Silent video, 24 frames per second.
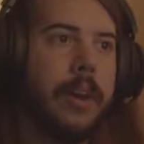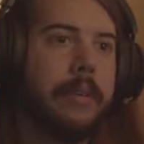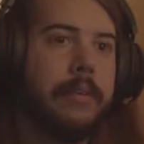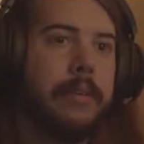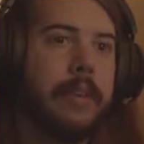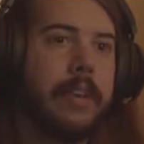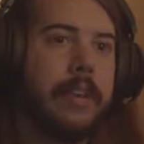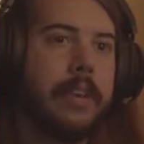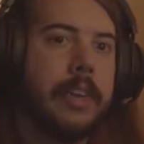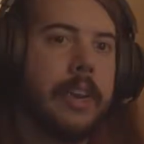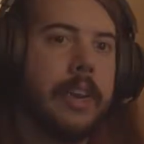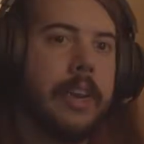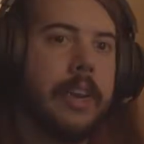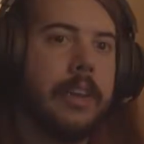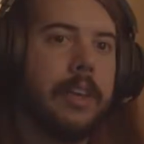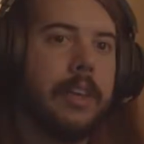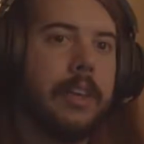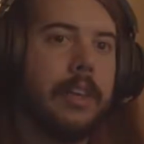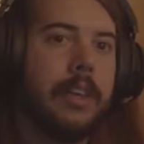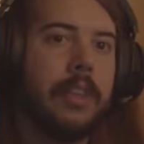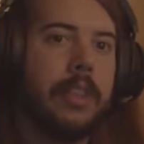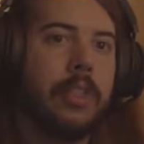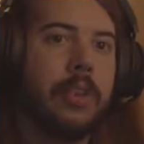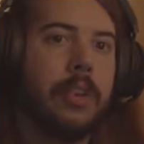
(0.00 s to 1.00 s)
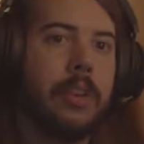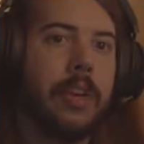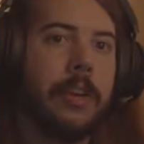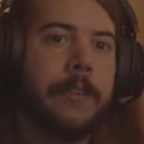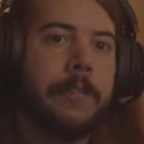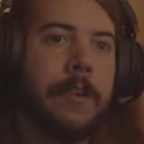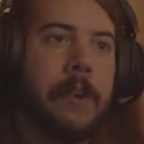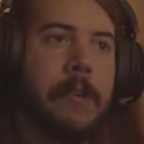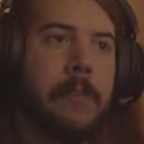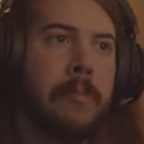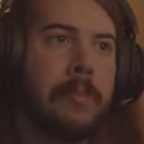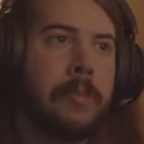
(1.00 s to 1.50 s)
running at 30
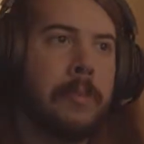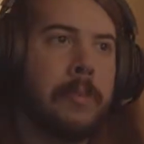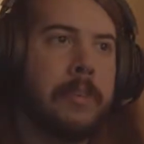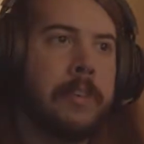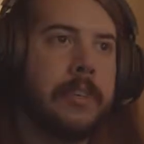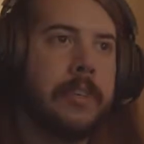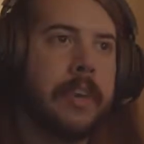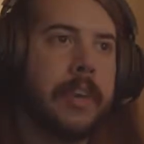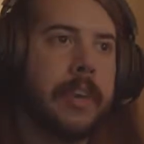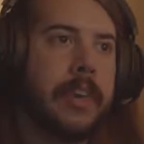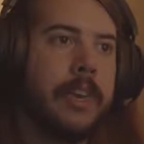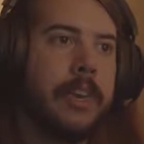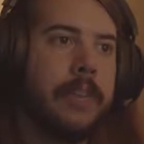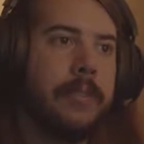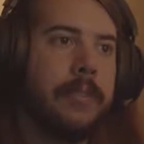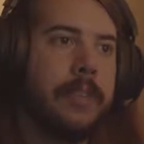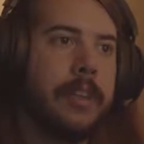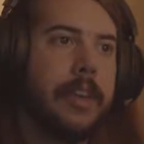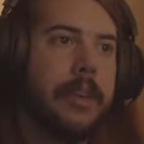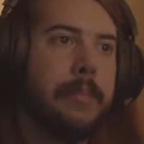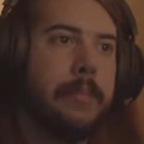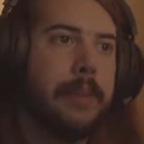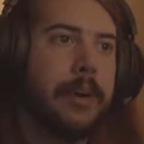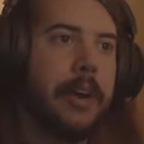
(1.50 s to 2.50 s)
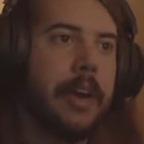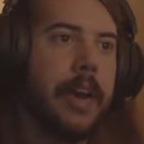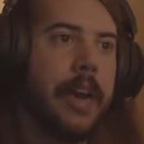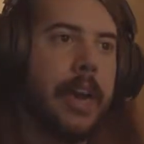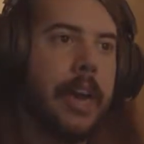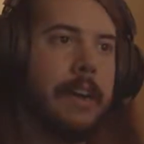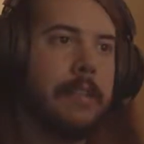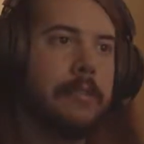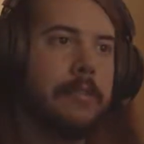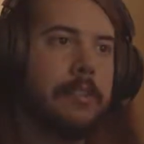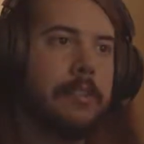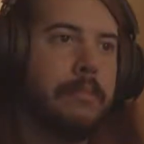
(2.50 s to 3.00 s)
frames per second, but I
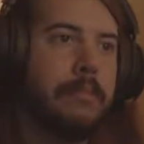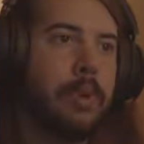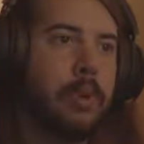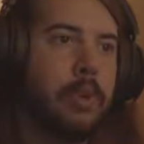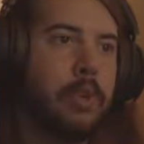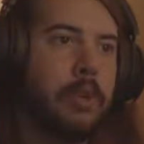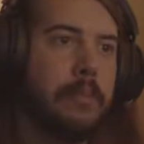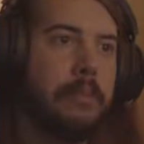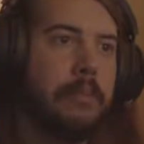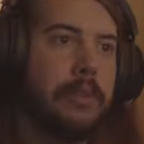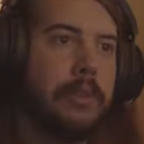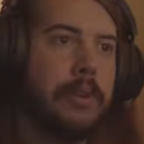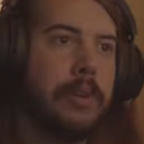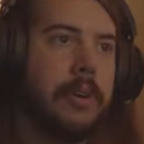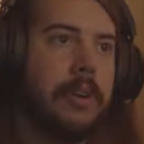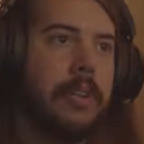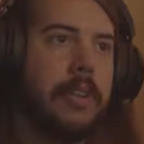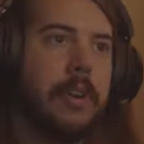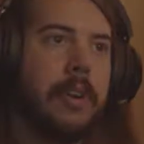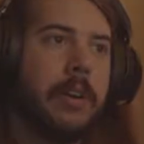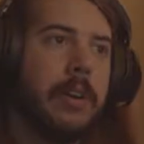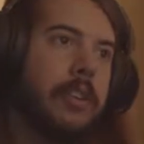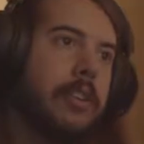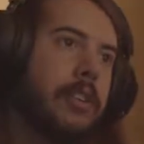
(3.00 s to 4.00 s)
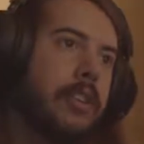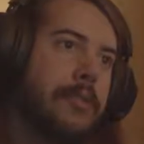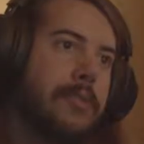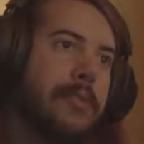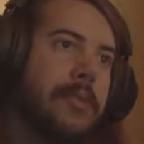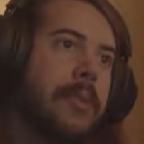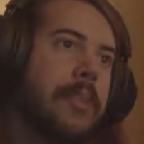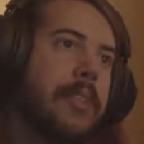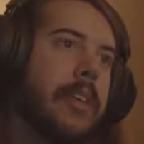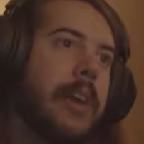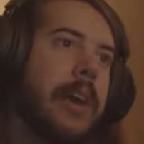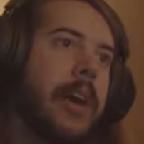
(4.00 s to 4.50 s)
have motion blur in there to
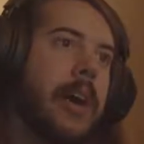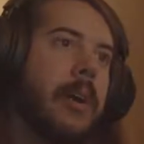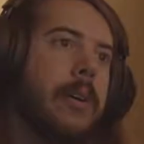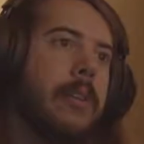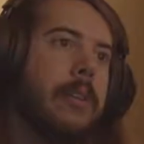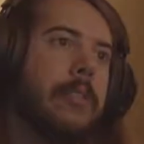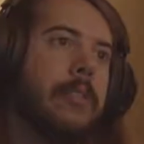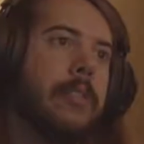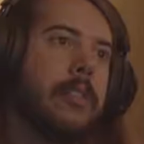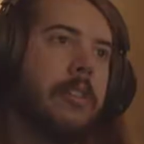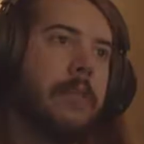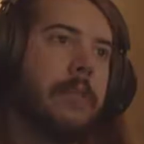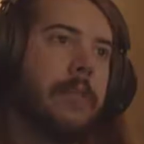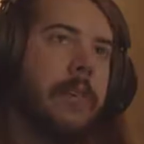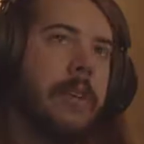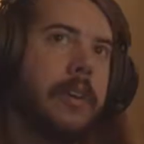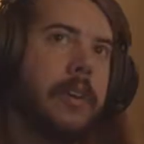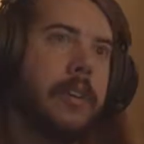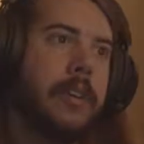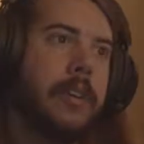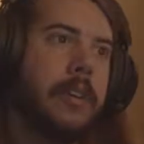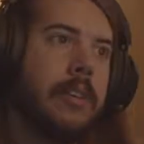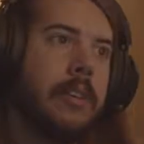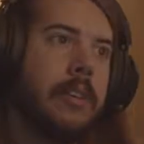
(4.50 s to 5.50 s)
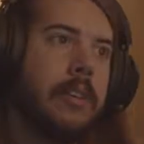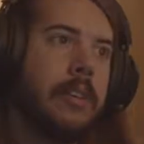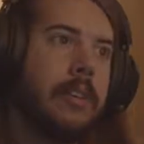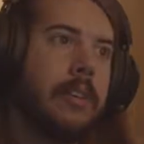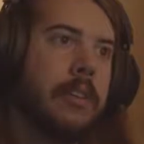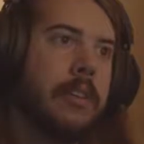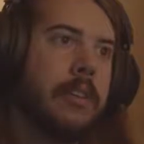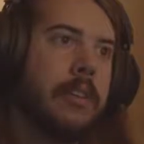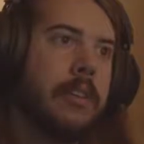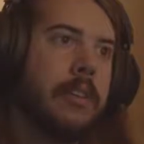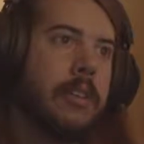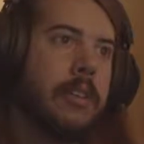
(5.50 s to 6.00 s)
smooth it out a little bit.
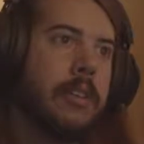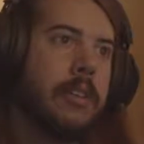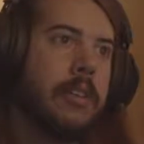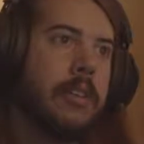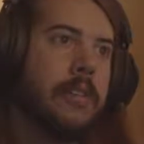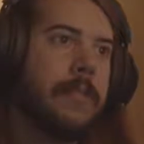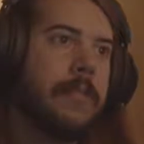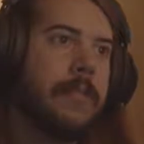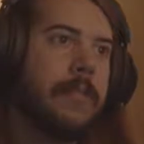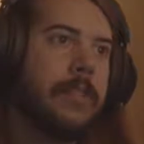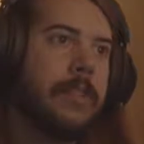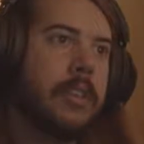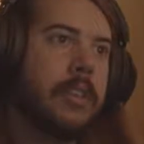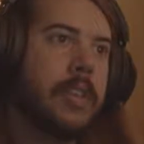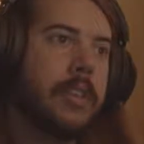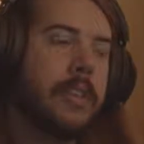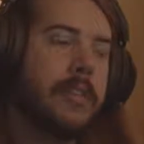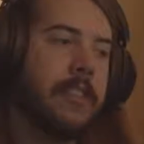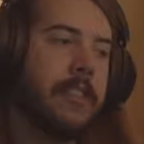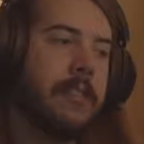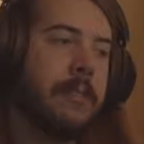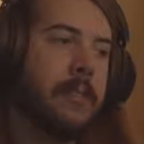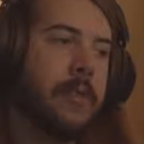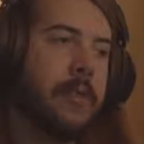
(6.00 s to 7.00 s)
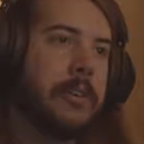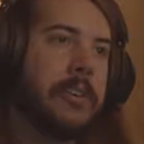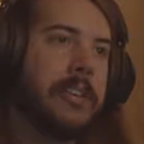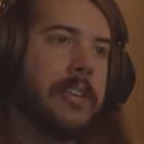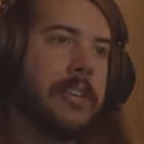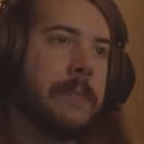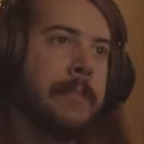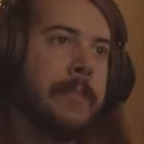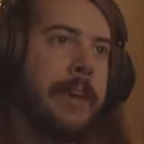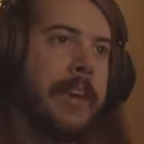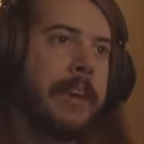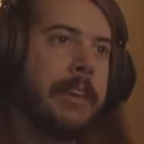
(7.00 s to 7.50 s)
Gives it a more
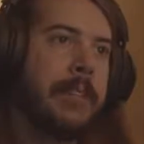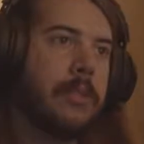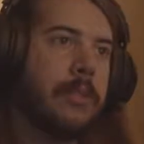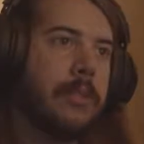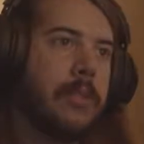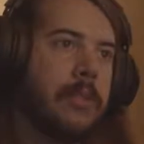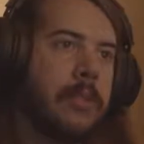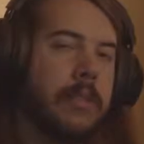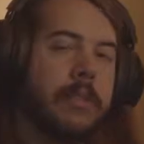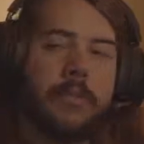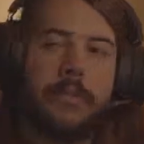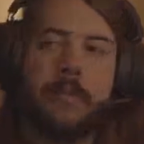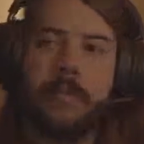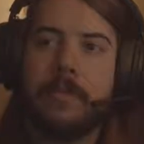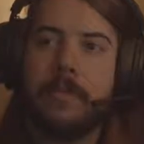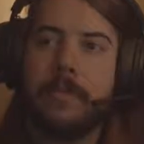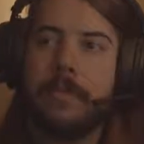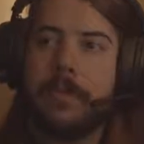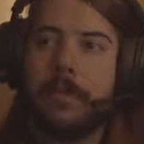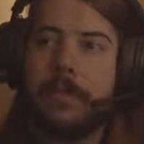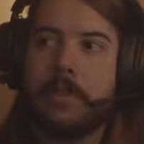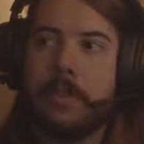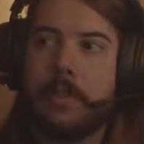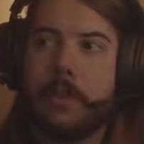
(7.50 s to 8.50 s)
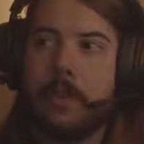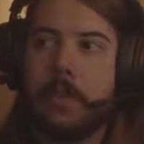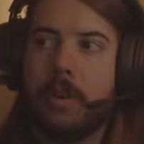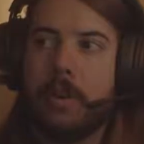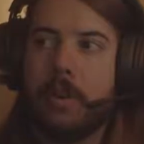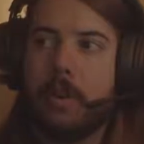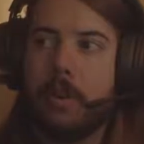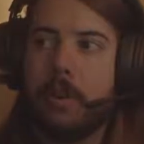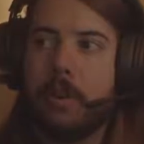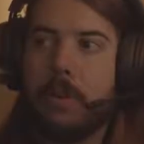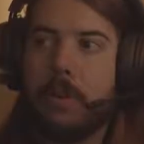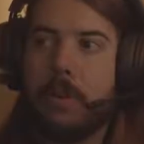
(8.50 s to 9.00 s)
cinematic look.
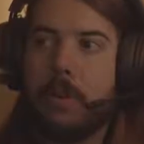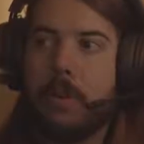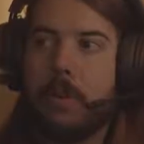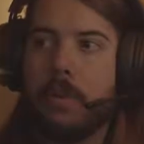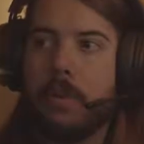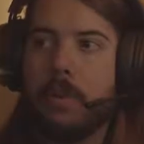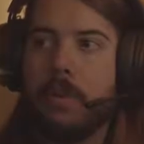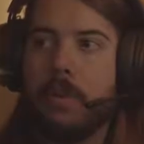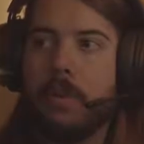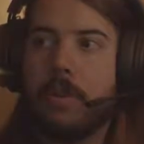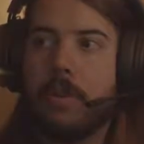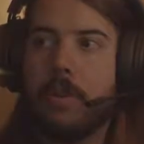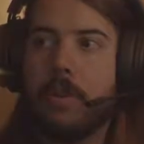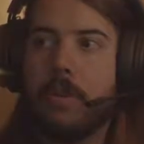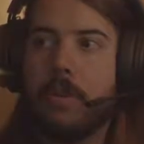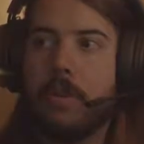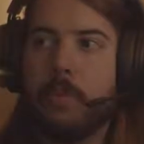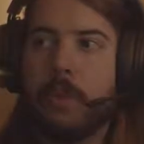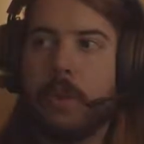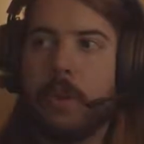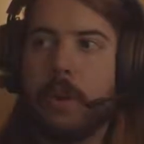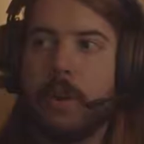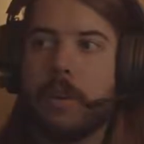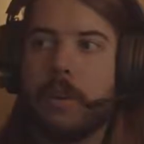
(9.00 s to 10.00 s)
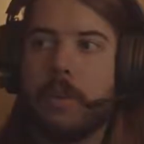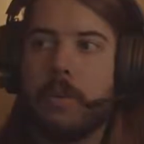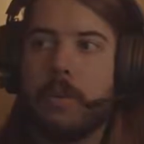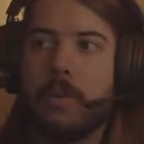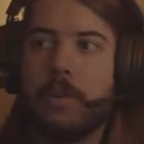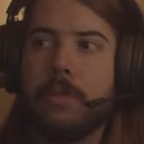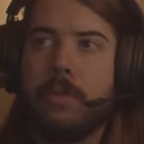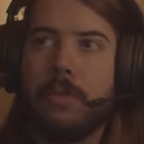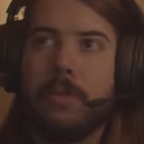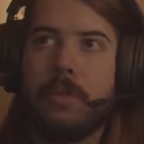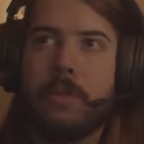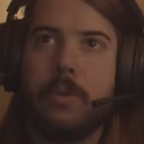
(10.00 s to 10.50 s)
So we are
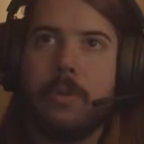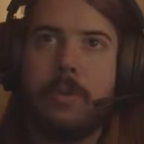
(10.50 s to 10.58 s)
going to